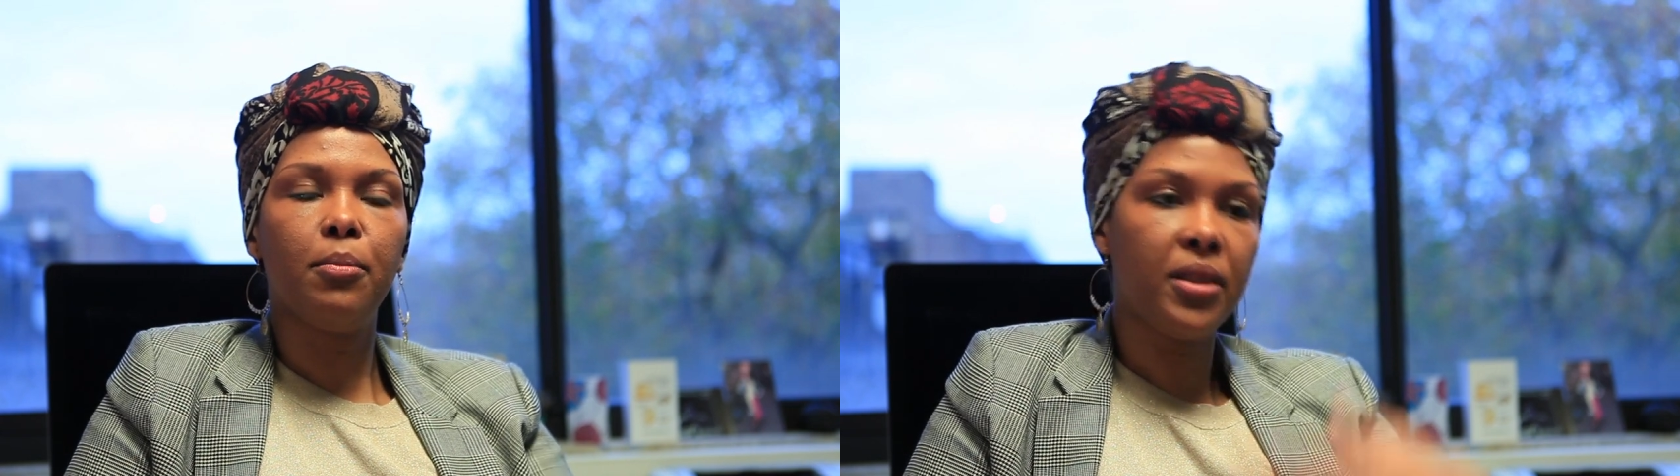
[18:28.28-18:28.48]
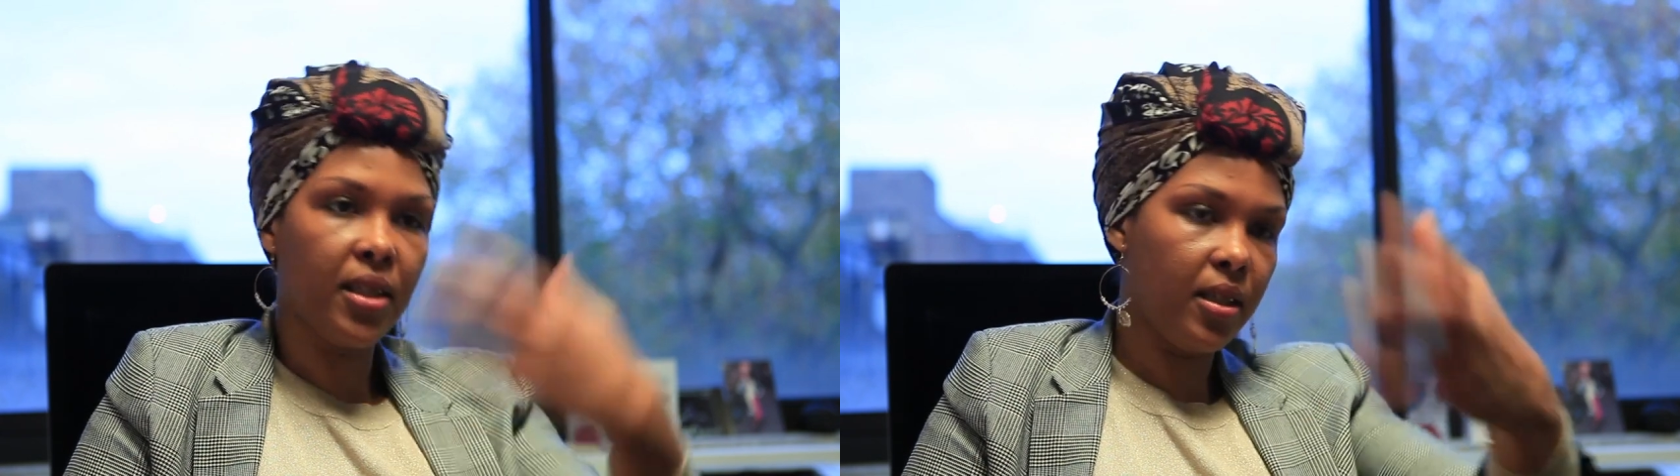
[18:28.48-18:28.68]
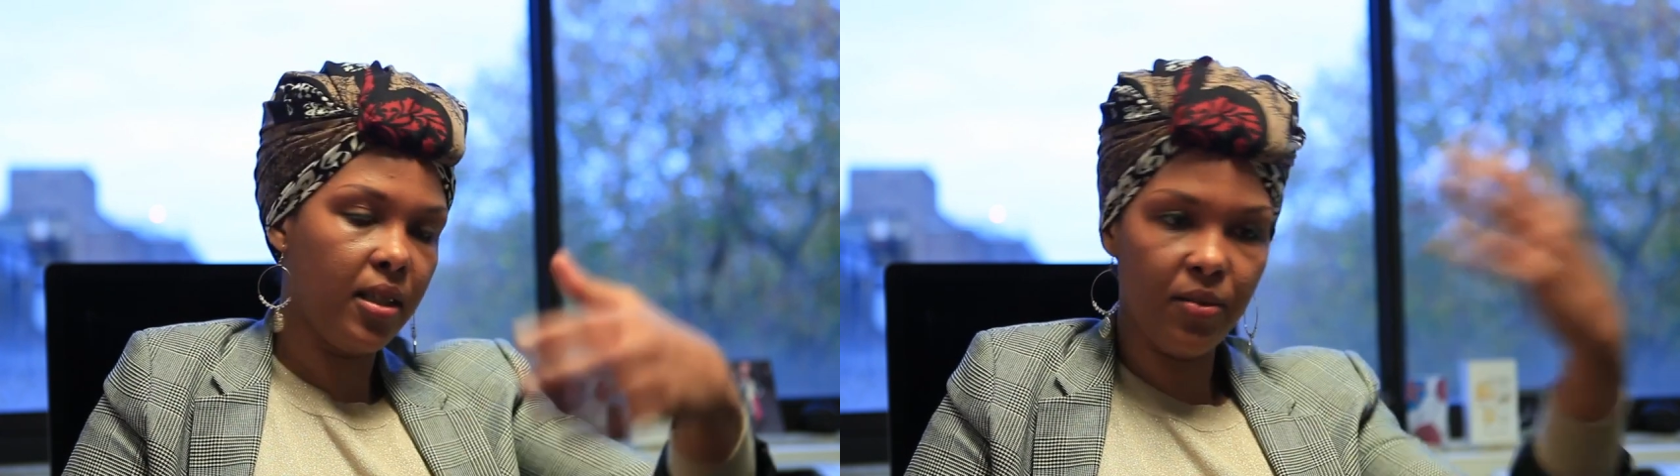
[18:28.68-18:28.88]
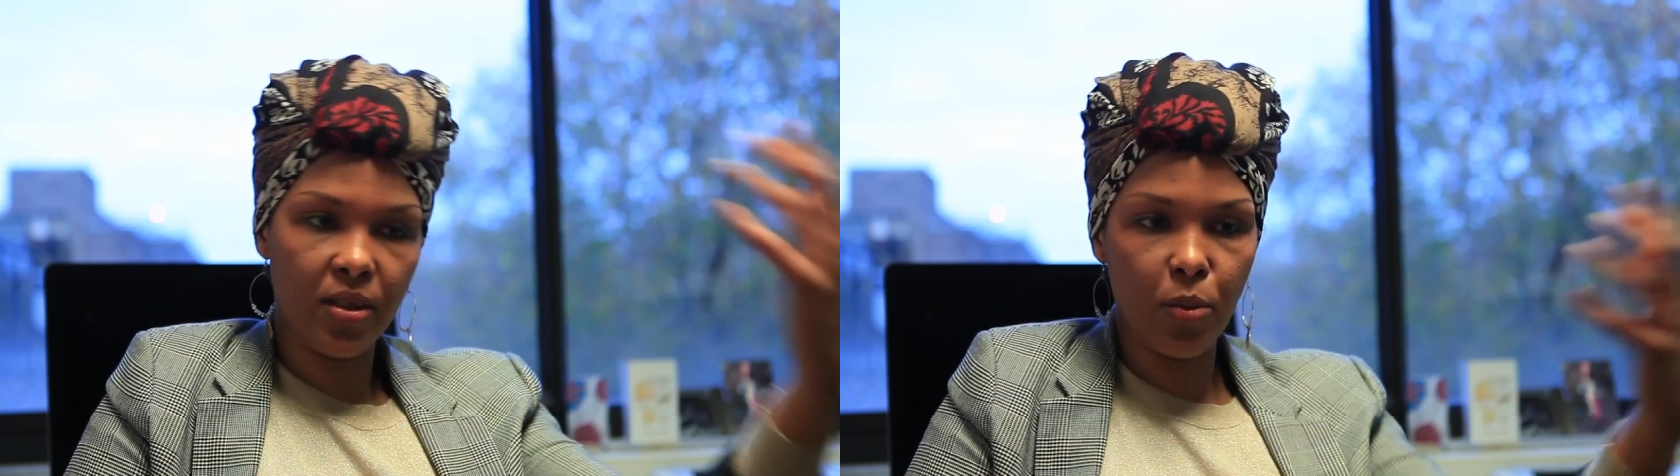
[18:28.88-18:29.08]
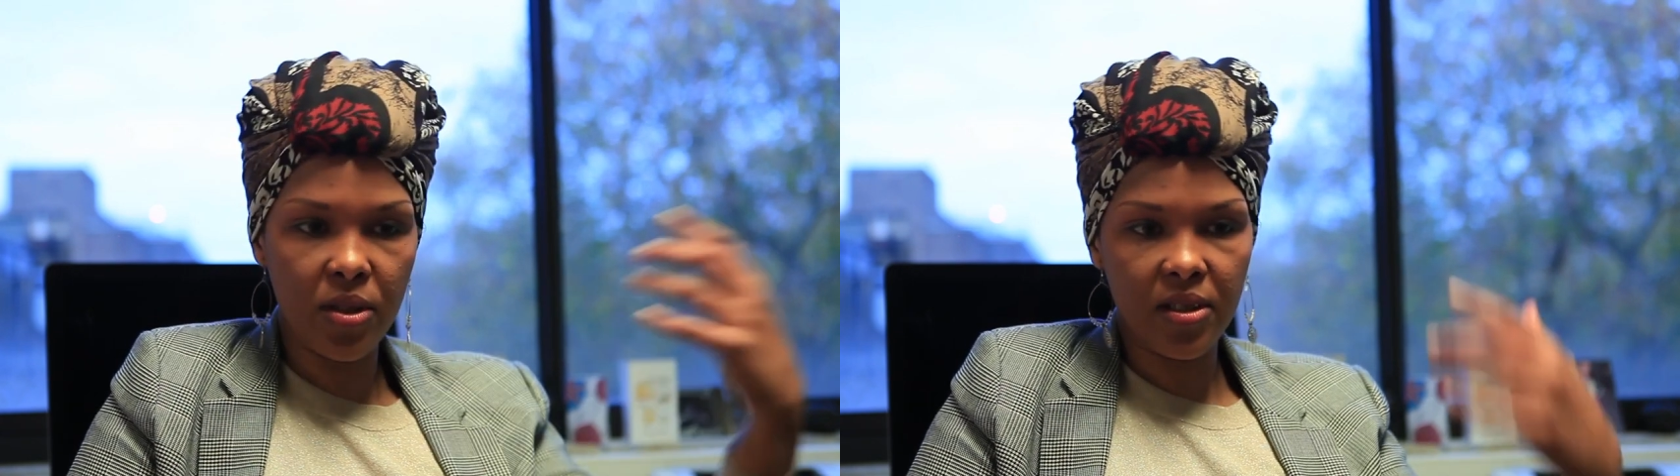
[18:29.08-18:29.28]
particularly even
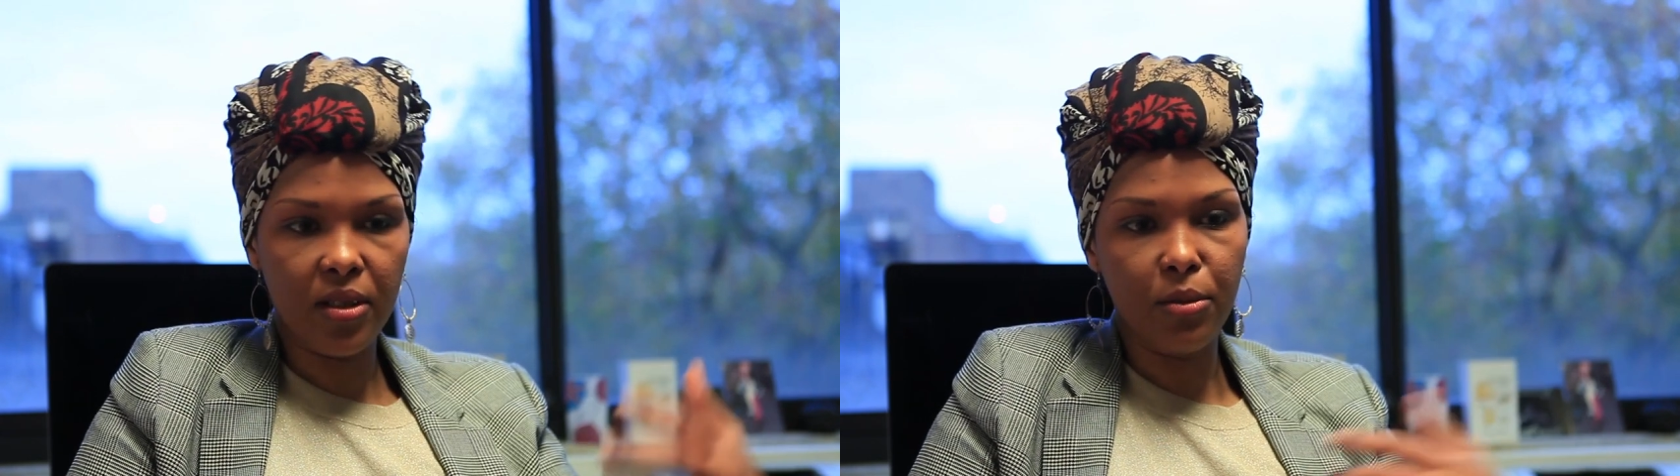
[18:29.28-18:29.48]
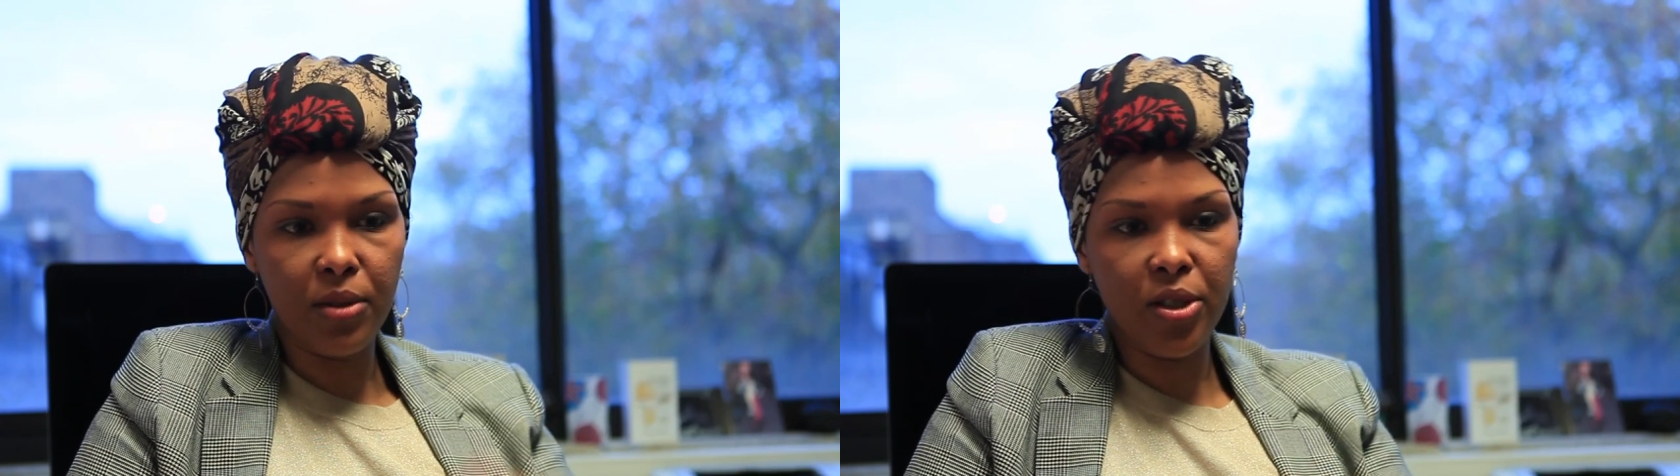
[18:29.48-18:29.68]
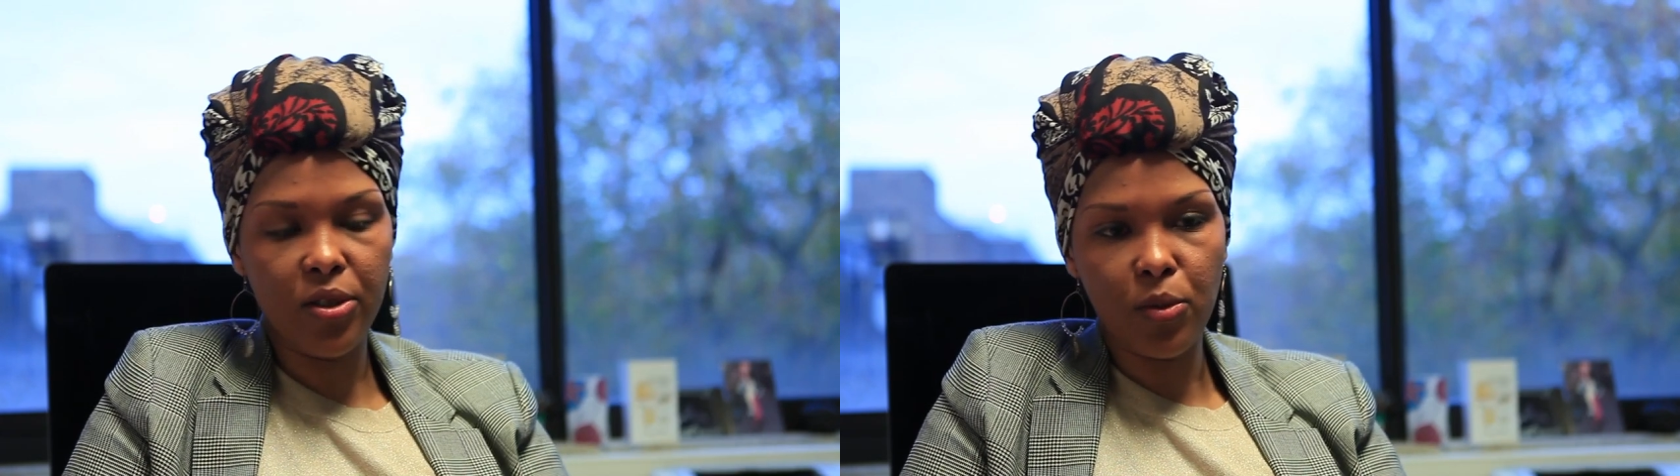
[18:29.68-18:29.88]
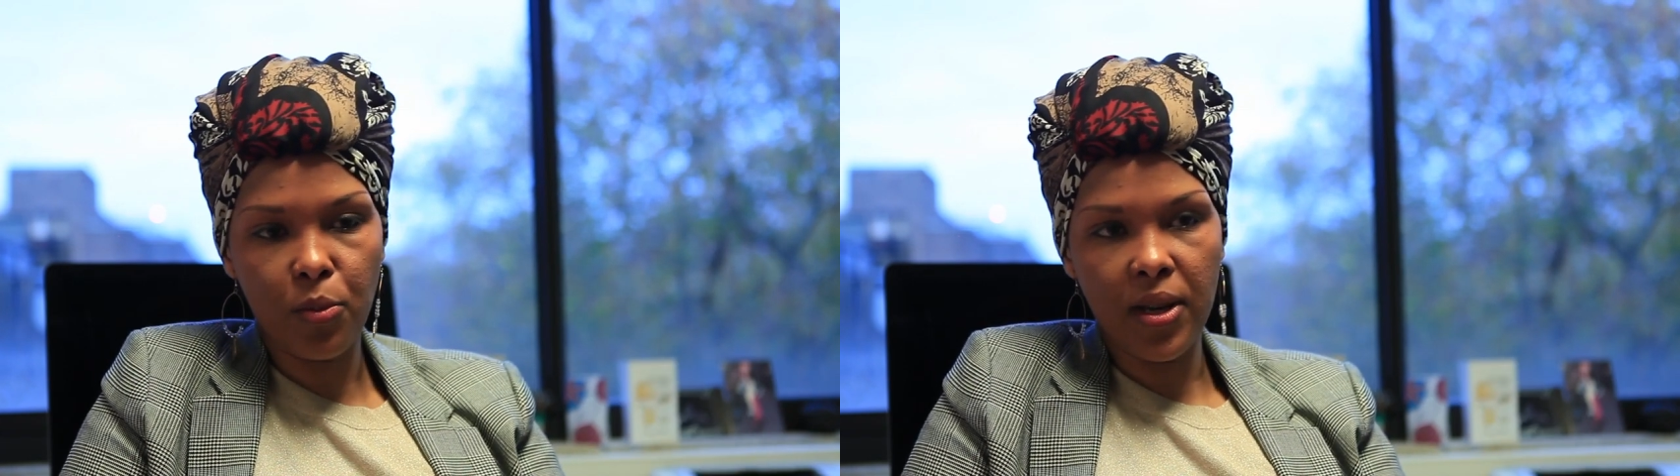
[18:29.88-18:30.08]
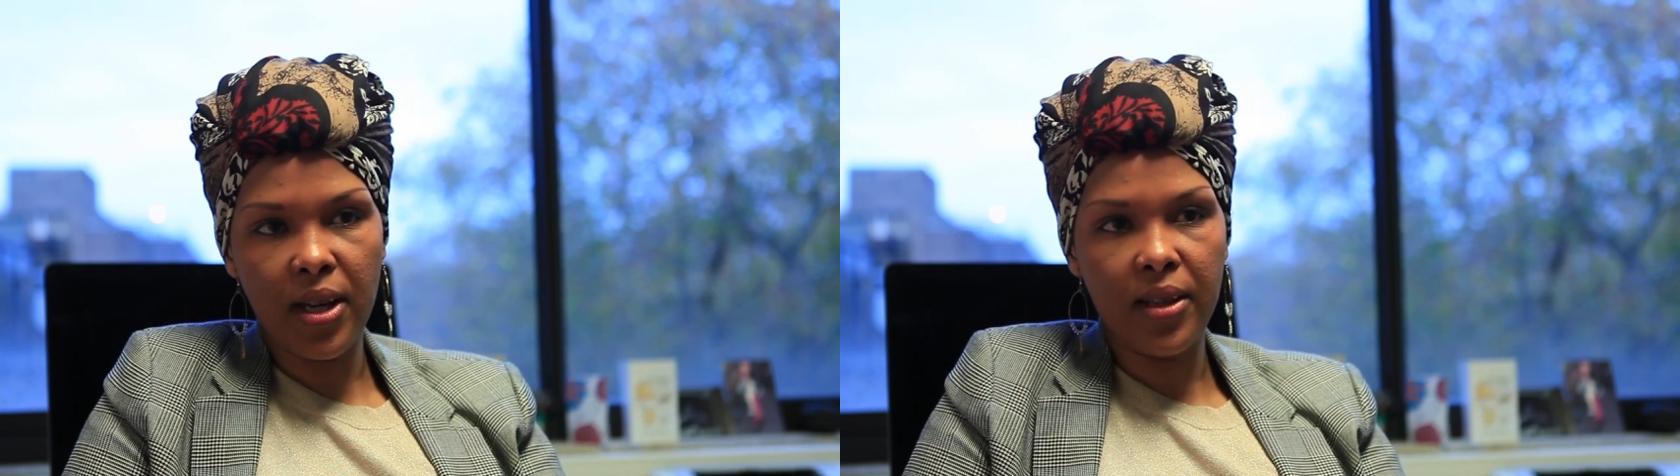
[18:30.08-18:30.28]
the ones in the regions
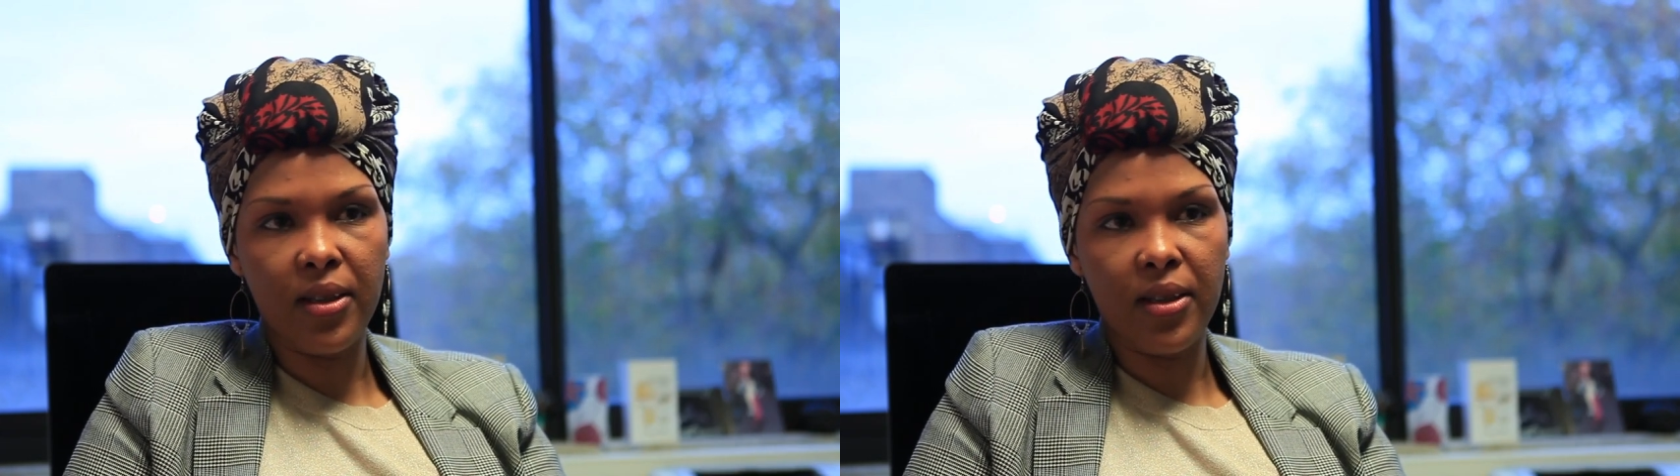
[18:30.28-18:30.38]
where